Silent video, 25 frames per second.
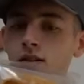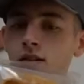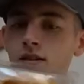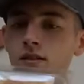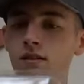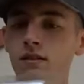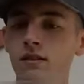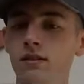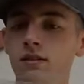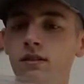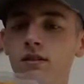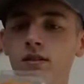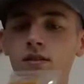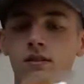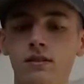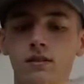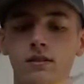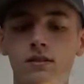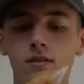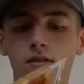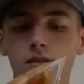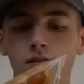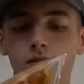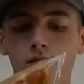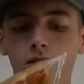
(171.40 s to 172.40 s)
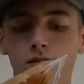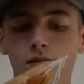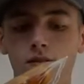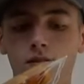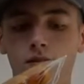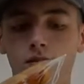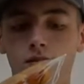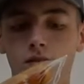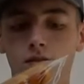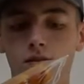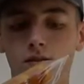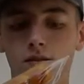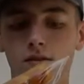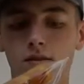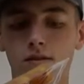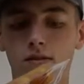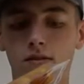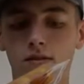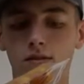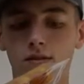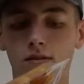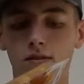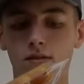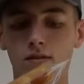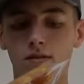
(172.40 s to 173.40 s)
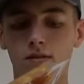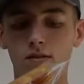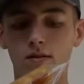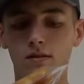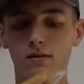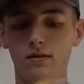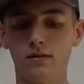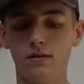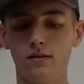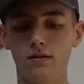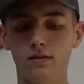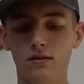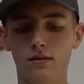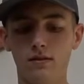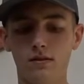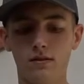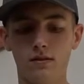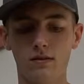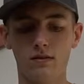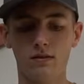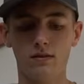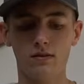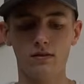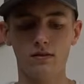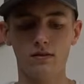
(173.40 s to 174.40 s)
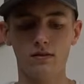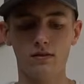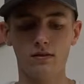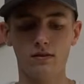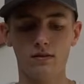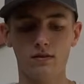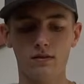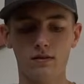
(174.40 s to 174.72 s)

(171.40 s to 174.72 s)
[no speech]